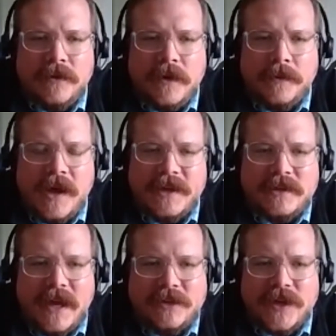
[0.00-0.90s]

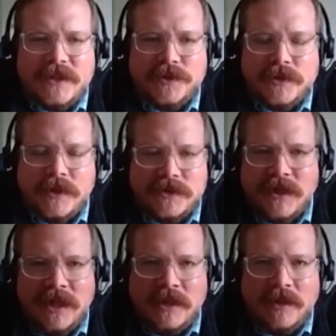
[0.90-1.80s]
contact tracer doesn't
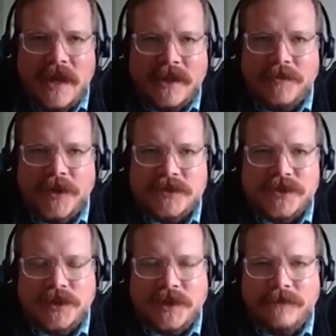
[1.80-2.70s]
need a lot of
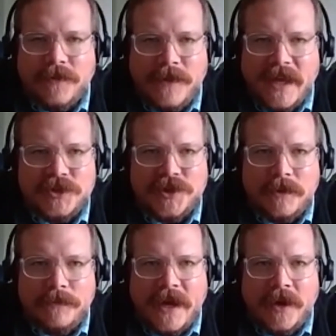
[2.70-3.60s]
personal information
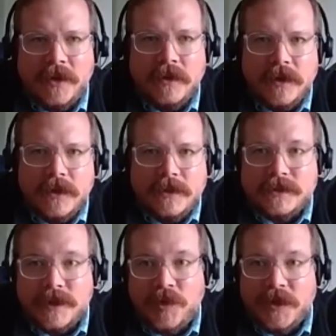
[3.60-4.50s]
about
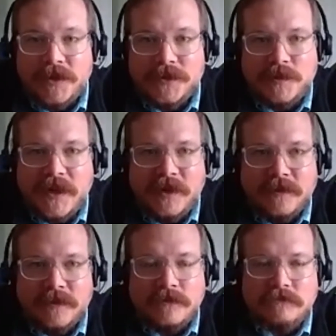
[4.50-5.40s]
someone who's
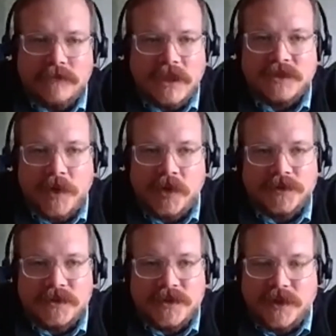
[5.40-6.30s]
been
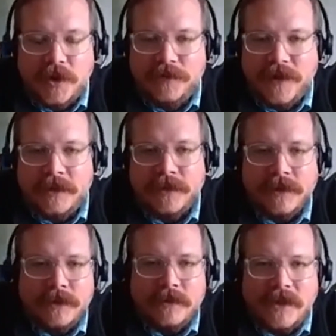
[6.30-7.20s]
exposed to COVID.
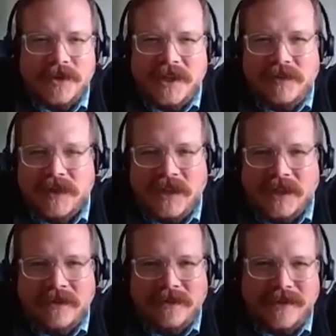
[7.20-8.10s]
They don't even need
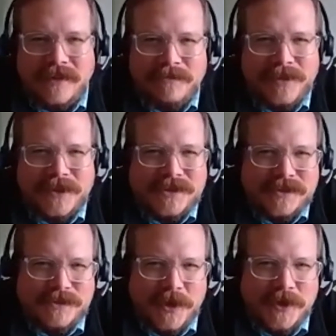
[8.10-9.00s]
that person's
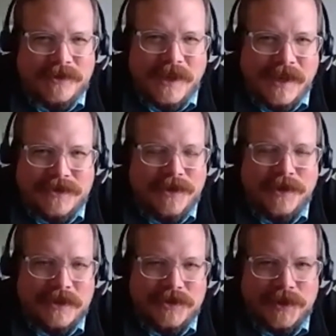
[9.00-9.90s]
birth date, or they
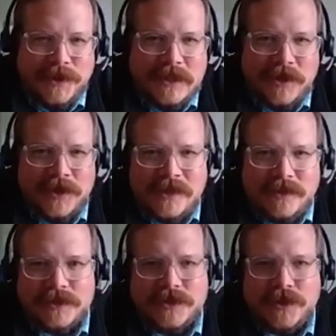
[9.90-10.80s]
certainly don't need
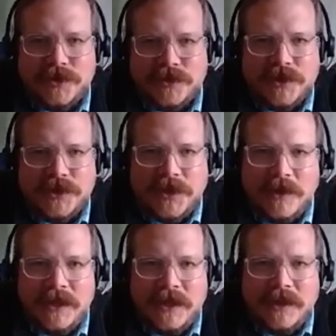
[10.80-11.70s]
their social
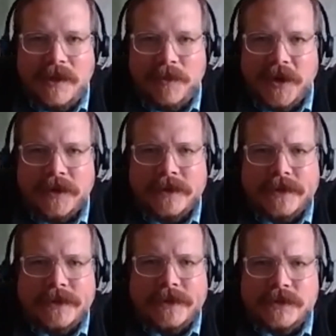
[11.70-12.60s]
security number.
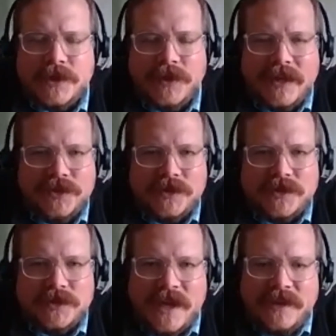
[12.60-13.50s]
So that's
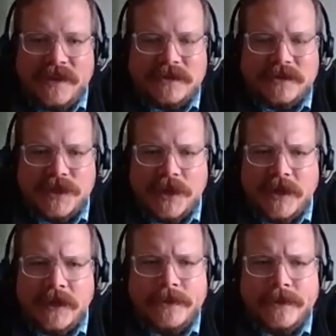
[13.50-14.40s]
just not necessary.